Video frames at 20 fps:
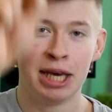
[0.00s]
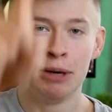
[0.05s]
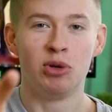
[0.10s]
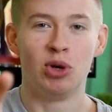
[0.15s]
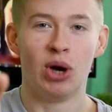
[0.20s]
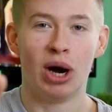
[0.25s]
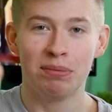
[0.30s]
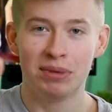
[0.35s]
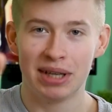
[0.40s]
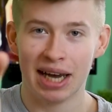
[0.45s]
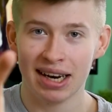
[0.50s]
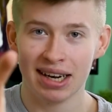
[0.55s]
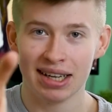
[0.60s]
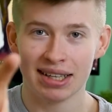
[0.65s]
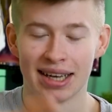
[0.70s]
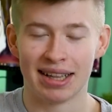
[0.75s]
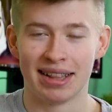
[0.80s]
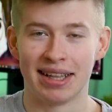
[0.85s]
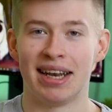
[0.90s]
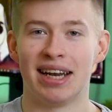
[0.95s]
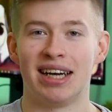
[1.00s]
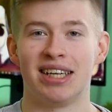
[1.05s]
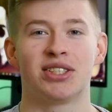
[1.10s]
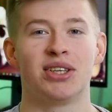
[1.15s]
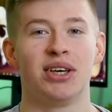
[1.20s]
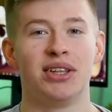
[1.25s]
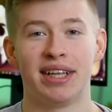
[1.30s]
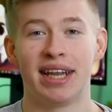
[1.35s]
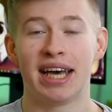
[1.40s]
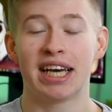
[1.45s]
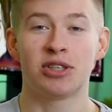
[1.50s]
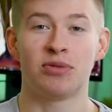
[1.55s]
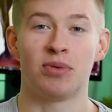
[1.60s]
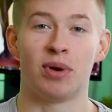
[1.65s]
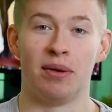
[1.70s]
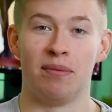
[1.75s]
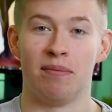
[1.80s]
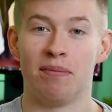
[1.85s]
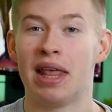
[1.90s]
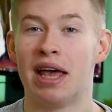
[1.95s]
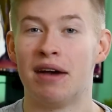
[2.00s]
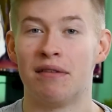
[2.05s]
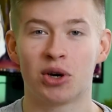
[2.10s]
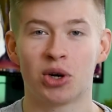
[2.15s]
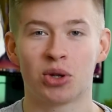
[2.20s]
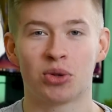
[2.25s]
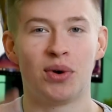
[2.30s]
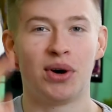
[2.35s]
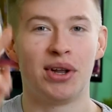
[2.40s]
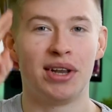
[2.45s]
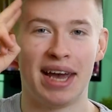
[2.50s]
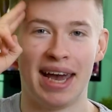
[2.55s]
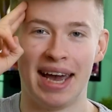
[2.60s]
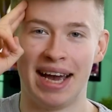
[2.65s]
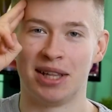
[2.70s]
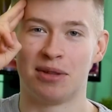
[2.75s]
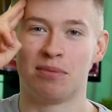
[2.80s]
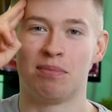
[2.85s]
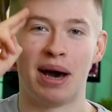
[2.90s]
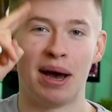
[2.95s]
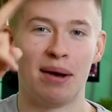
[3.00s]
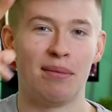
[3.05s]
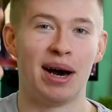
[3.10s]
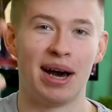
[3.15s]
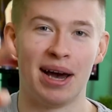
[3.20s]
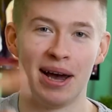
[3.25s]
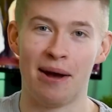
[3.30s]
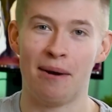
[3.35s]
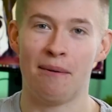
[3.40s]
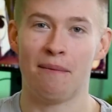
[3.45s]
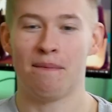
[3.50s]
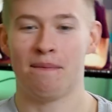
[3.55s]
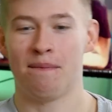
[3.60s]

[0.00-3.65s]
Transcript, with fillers: keep you updated and then I'll see you in the next one. Have a good one and bye bye.